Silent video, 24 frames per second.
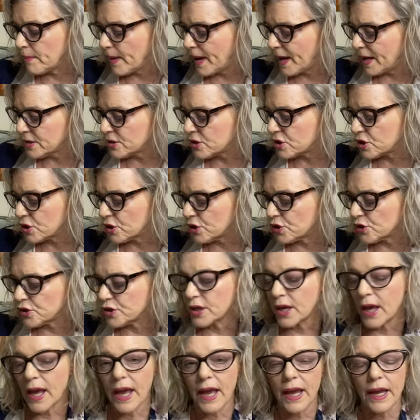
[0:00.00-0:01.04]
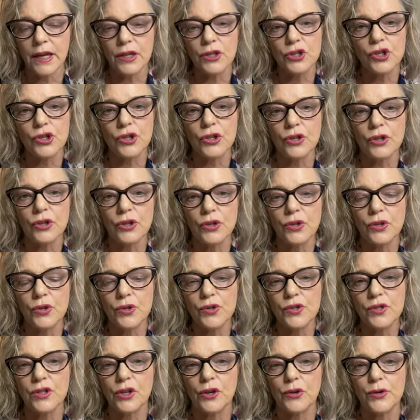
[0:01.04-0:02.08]
masters, the
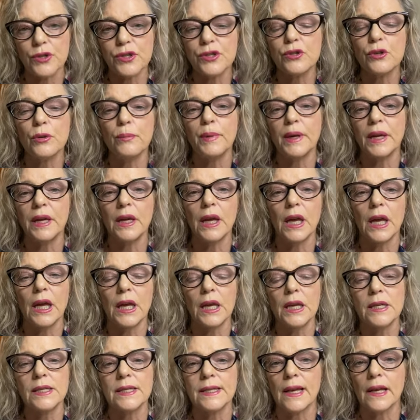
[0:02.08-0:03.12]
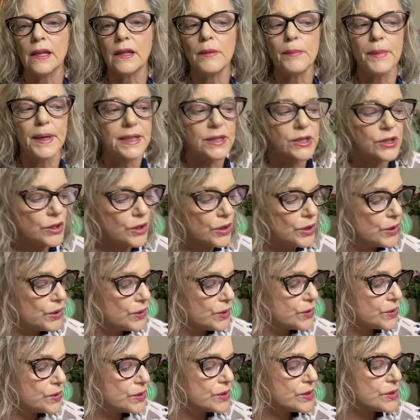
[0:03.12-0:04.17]
angels, the crystal beings, the
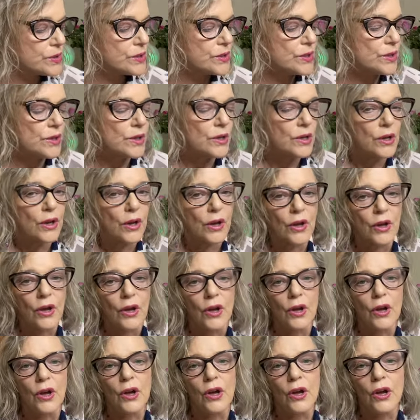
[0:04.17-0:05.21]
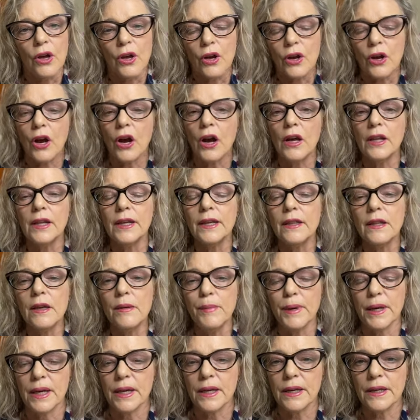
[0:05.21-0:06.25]
elementals. Calling them
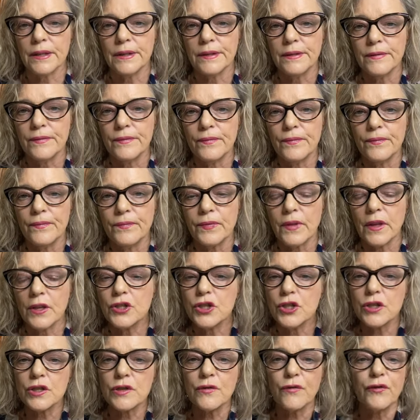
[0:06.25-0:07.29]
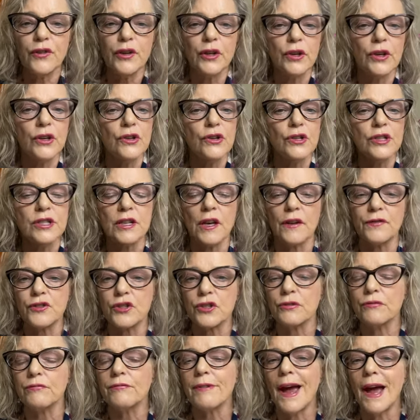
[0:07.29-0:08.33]
in and just feel yourself
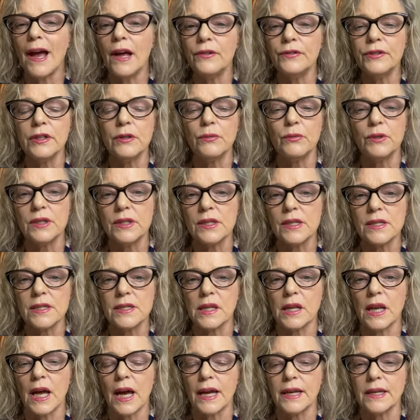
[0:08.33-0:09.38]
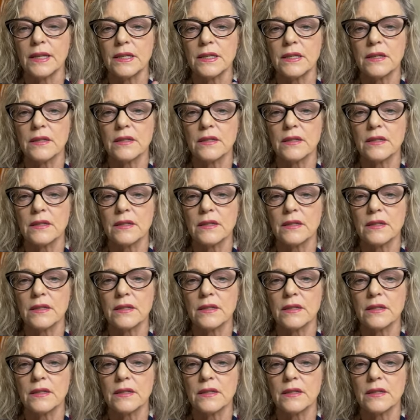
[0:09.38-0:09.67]
surrounded with this light.